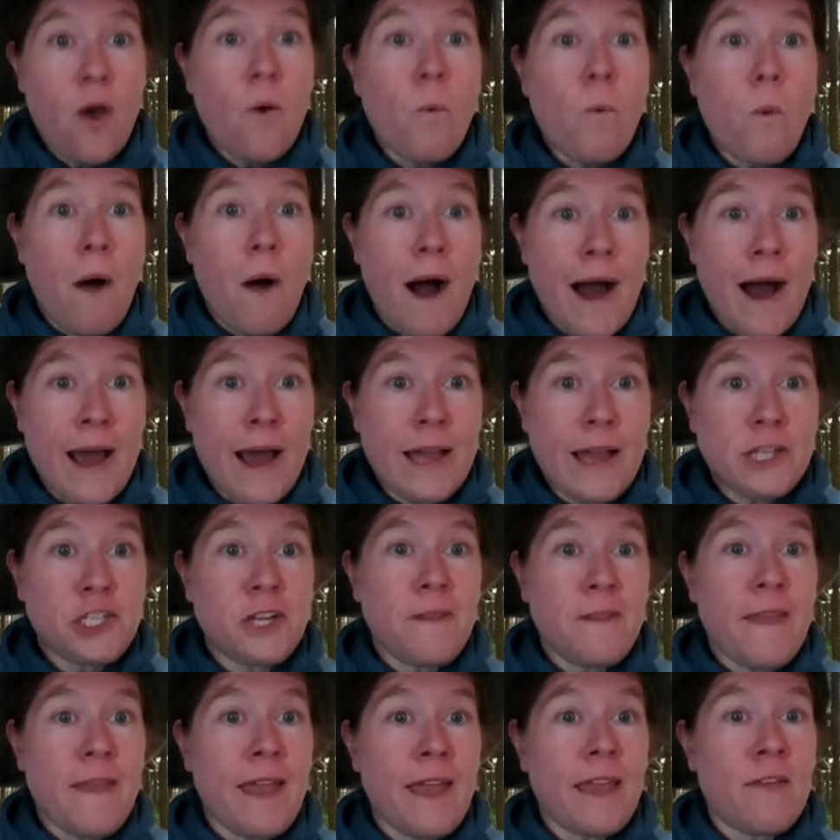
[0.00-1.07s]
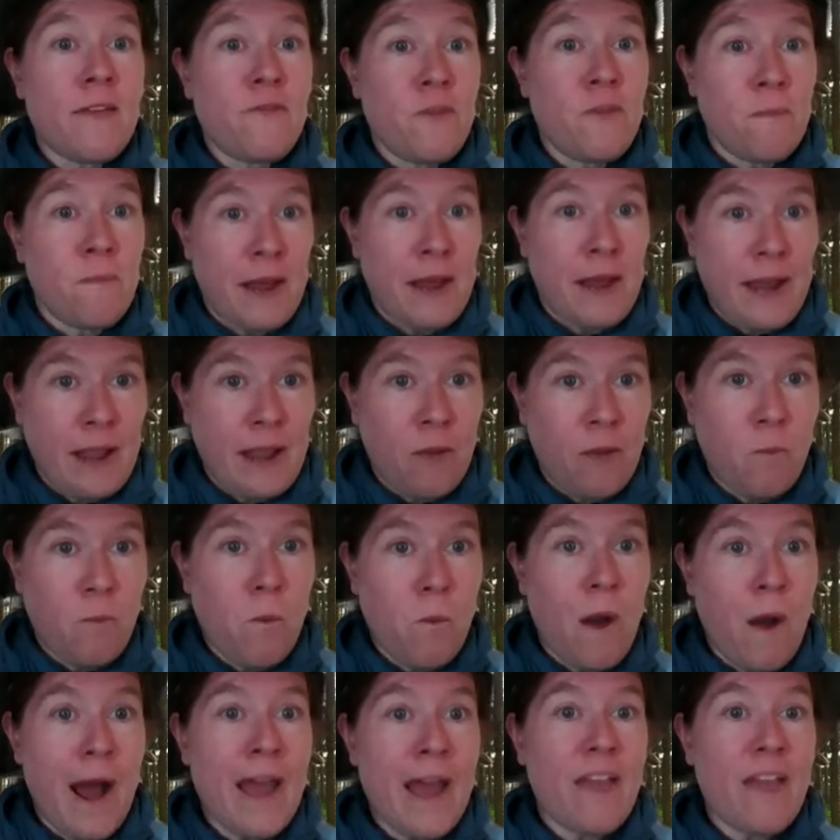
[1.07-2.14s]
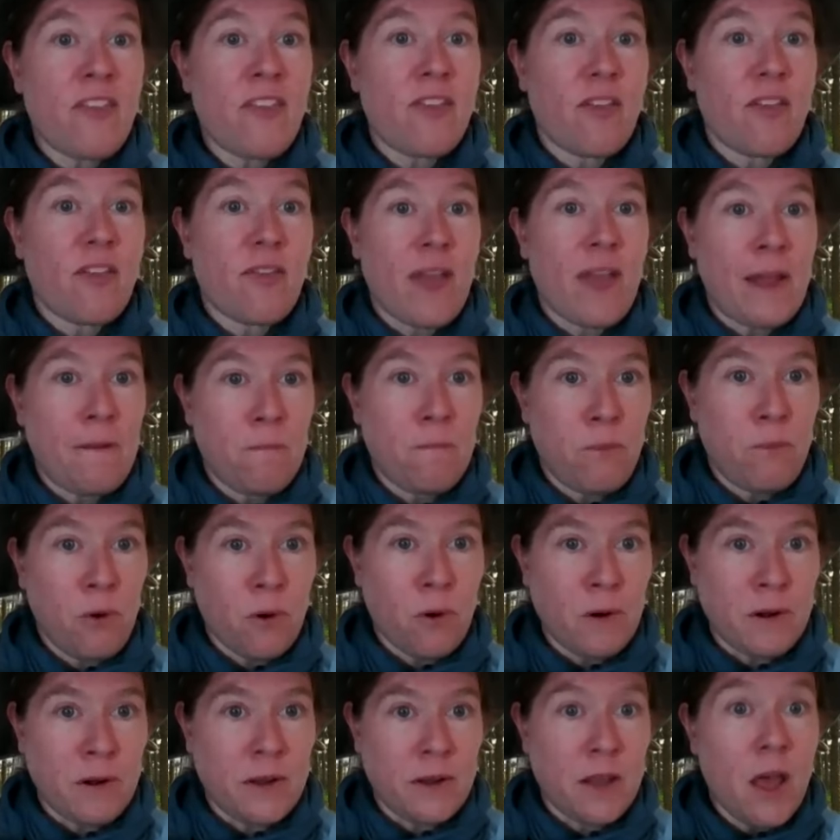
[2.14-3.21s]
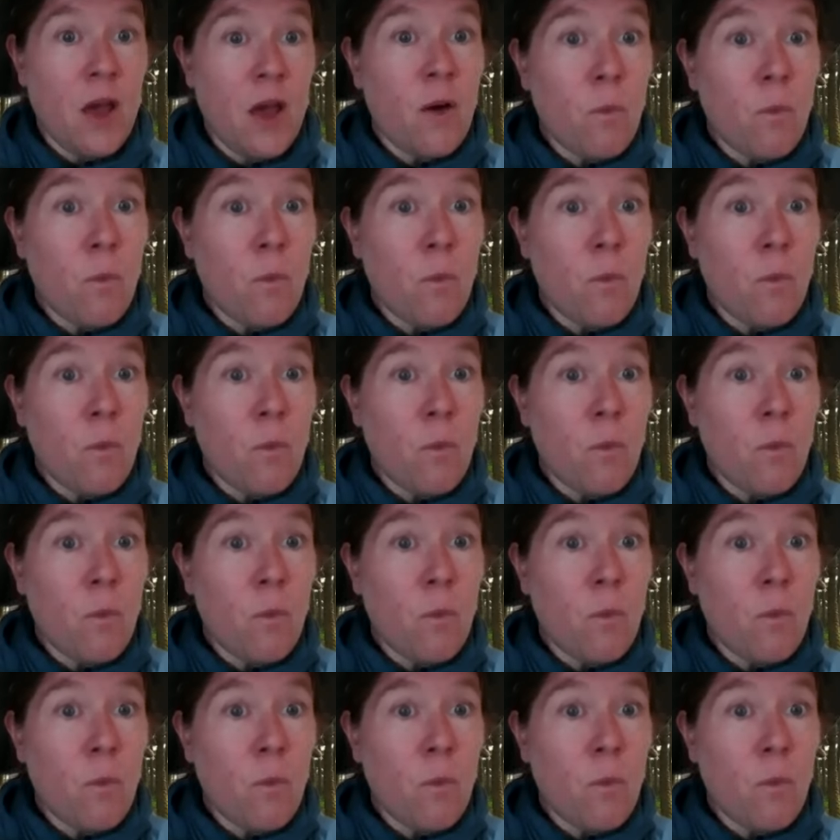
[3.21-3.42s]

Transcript: Why should they give you money? Why is this site important?